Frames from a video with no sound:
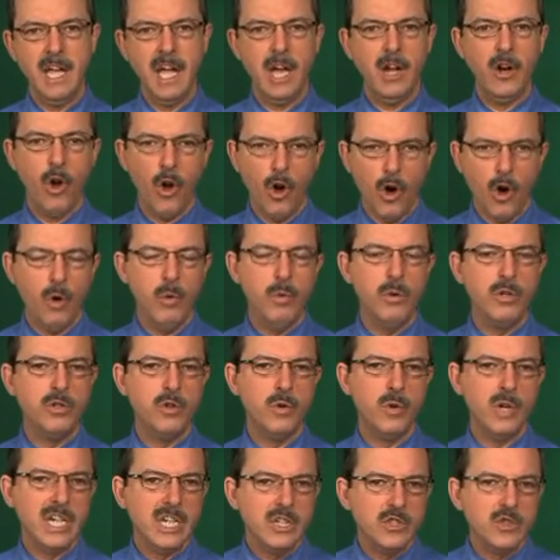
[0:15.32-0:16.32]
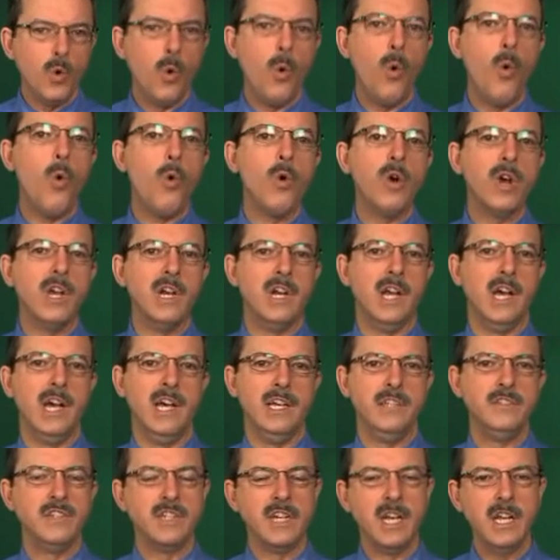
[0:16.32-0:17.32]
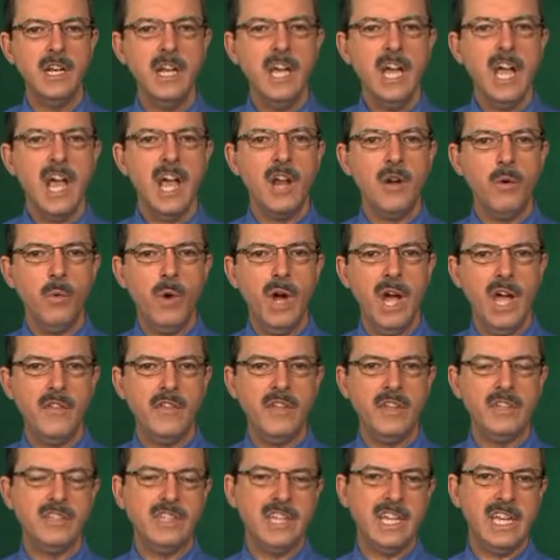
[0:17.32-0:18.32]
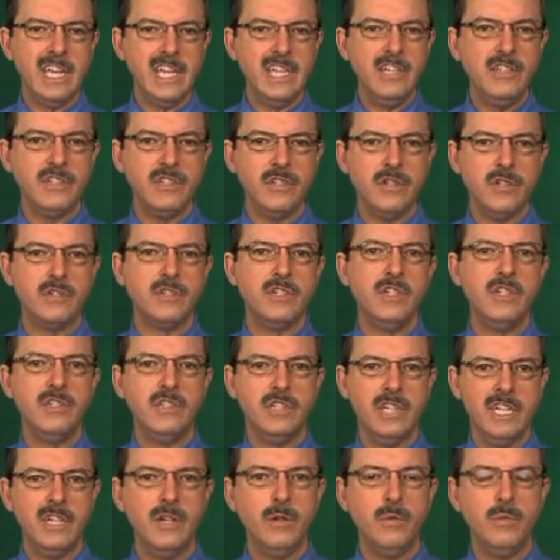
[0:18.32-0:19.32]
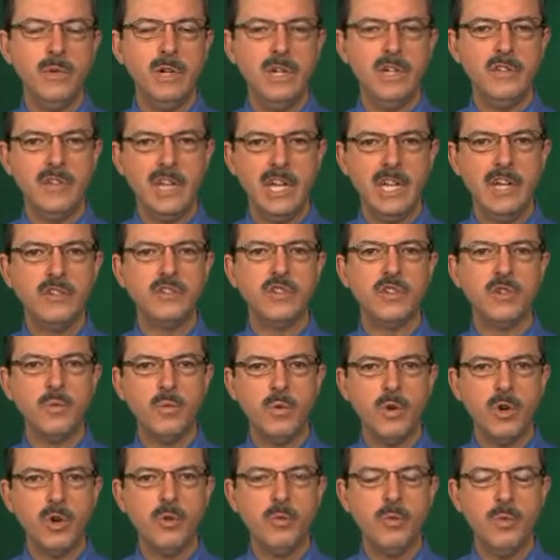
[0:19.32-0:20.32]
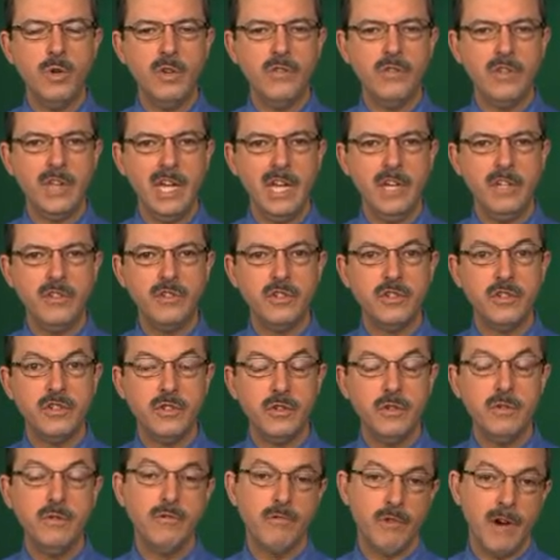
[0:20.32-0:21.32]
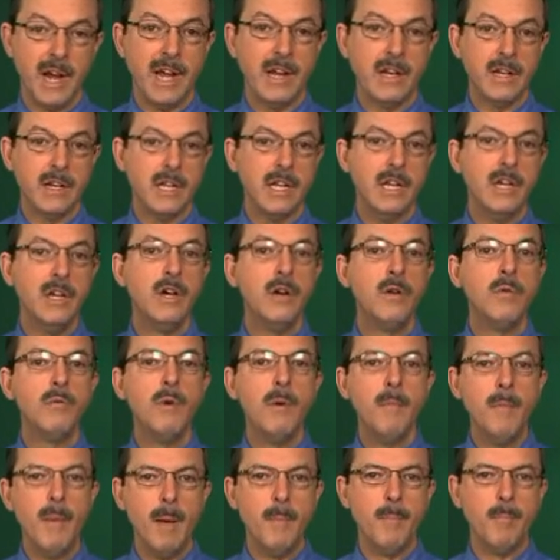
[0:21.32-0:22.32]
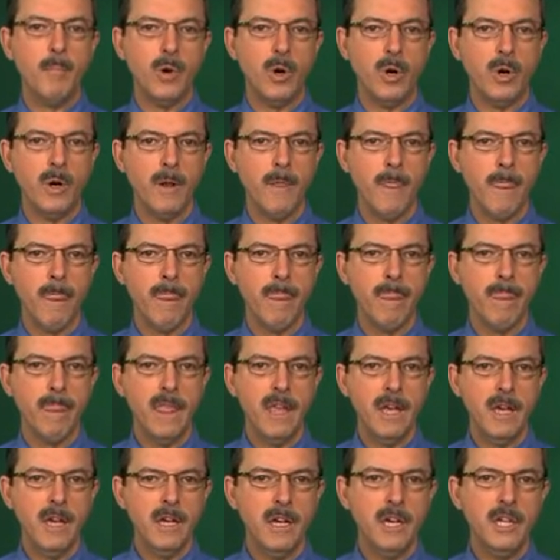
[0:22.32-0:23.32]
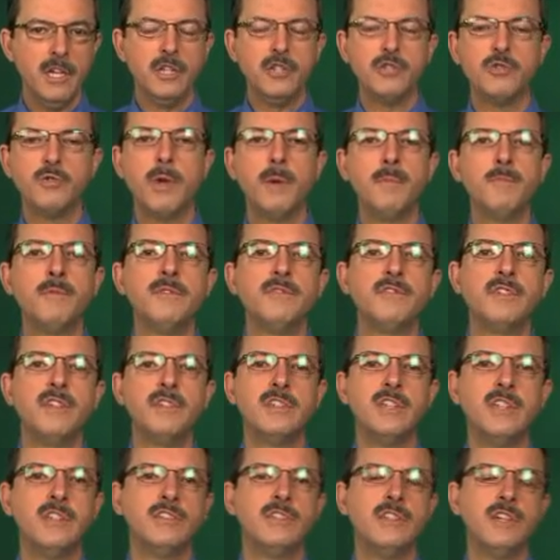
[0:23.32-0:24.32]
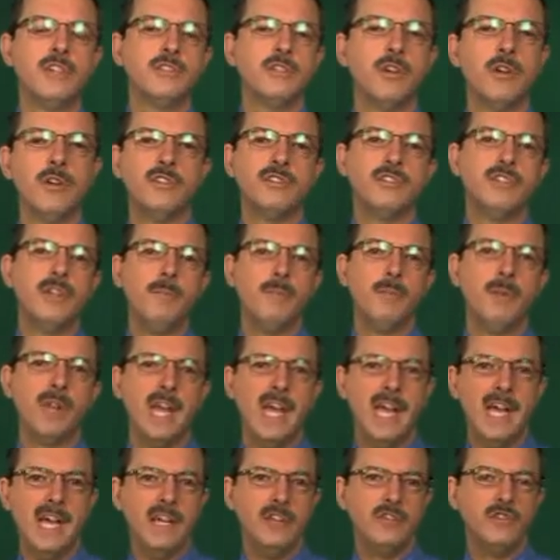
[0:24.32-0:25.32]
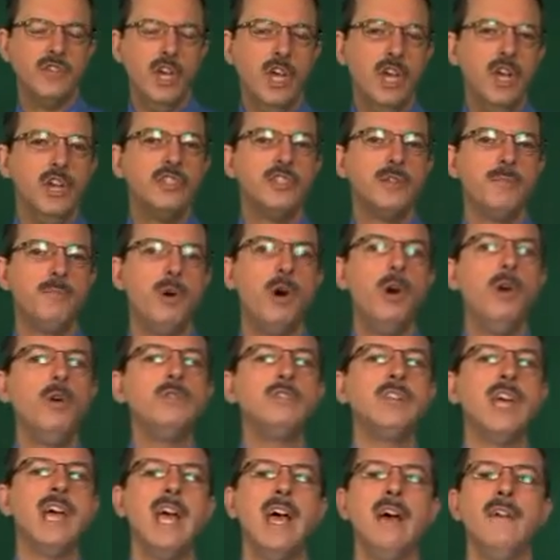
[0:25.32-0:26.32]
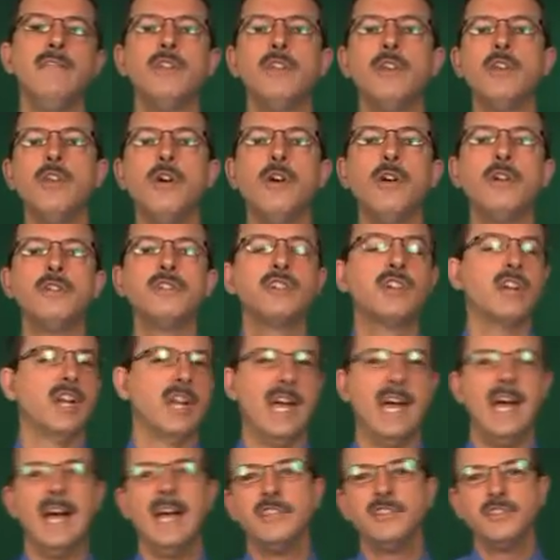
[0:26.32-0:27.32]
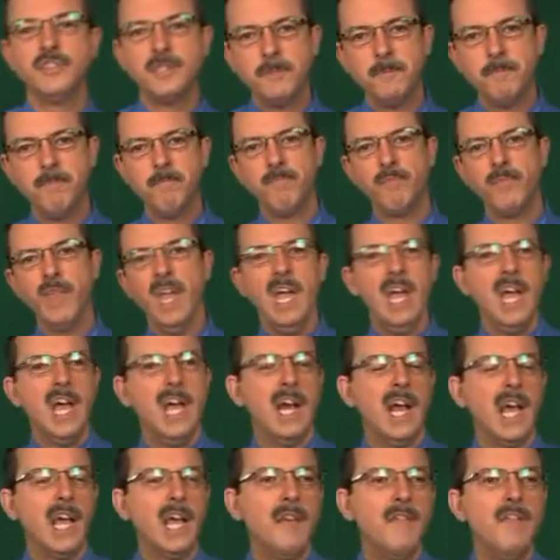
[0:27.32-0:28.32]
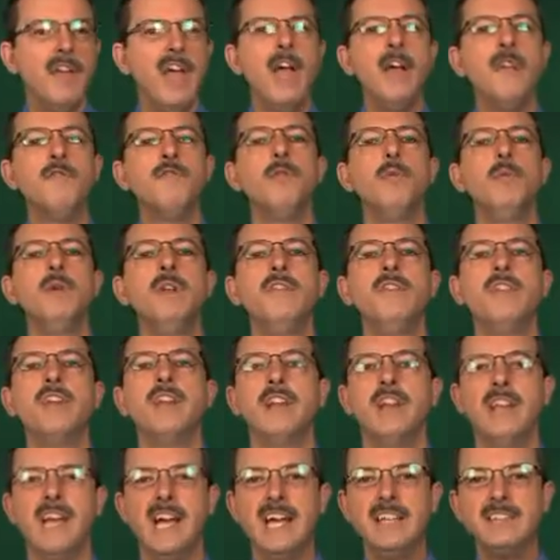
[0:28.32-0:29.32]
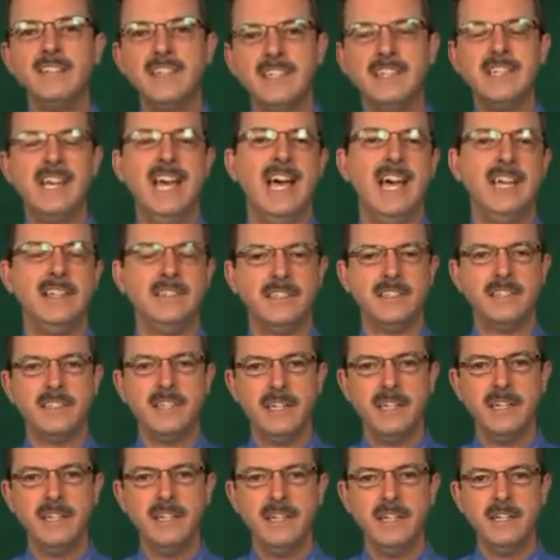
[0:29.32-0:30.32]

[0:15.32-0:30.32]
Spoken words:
and all we're doing is organizing it in a way that's easier to deal with, easier to work with, easier to, frankly, remember. Descriptive statistics are as simple as, suppose I have a large class, and I give everyone in the class a test.